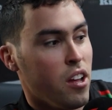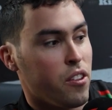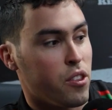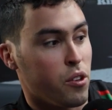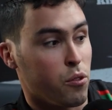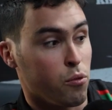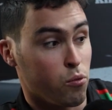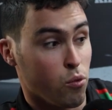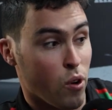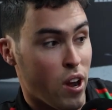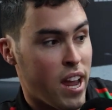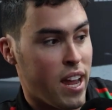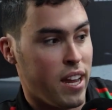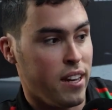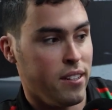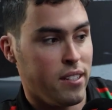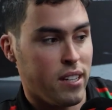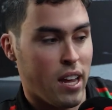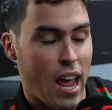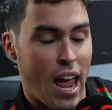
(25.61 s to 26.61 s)
the
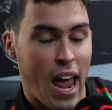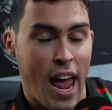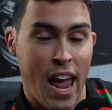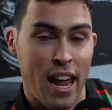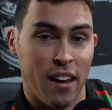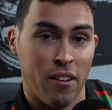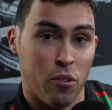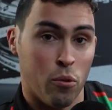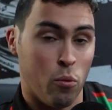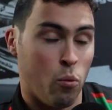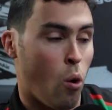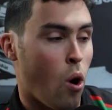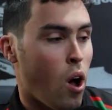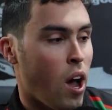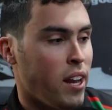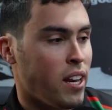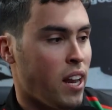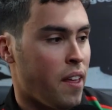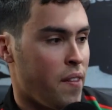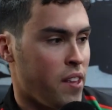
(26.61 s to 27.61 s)
red, and the
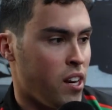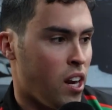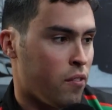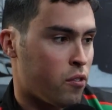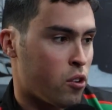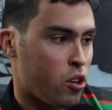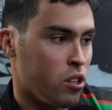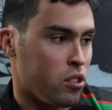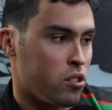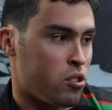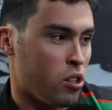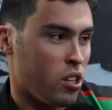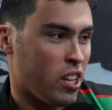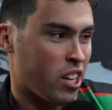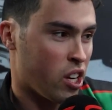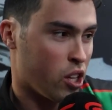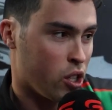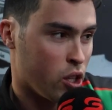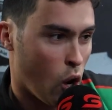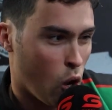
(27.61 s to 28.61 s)
white, and then I've got sort of
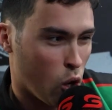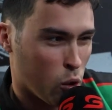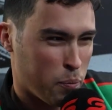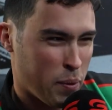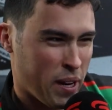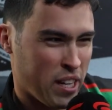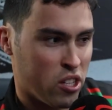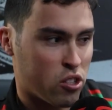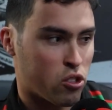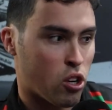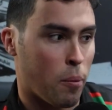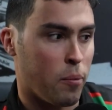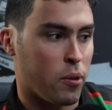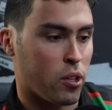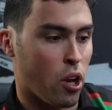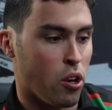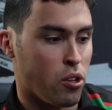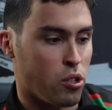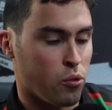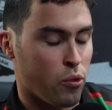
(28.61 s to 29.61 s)
like a gold pinstripe that
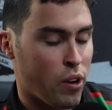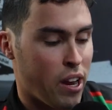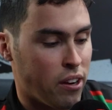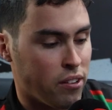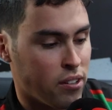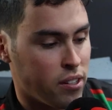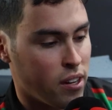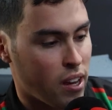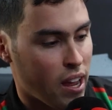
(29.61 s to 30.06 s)
goes around it.